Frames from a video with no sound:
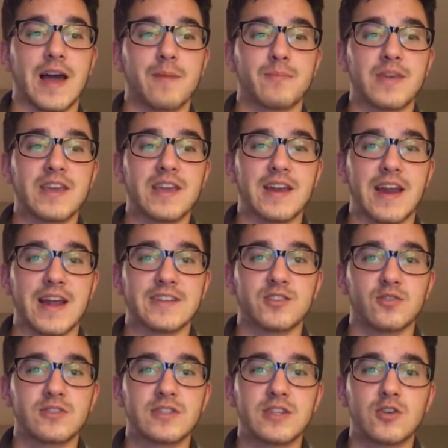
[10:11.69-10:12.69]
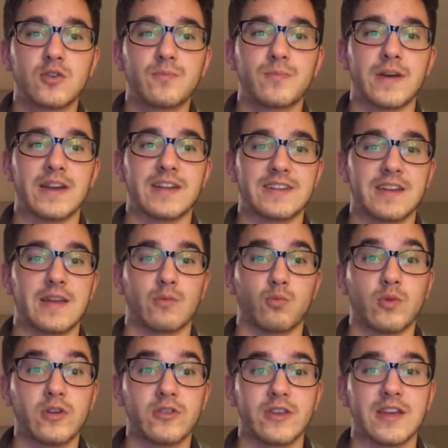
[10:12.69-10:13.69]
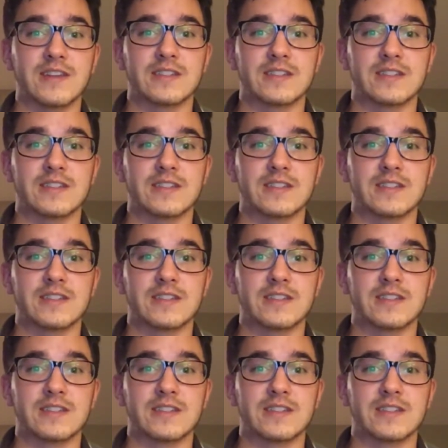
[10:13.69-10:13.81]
I'm being an asshole to you, but it really